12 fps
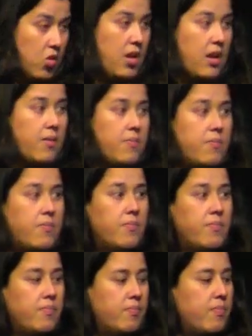to have
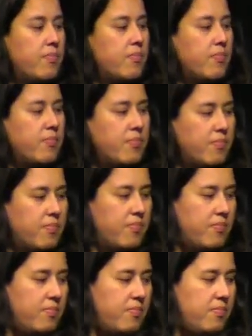faith to believe in
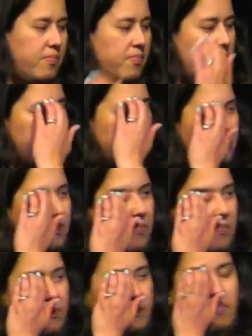Jesus. Until
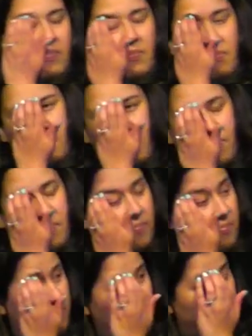we die, then we
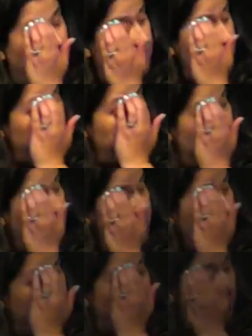will see him
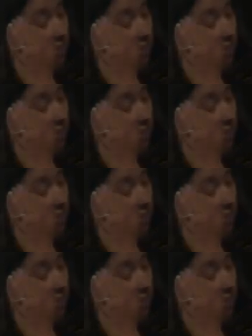again.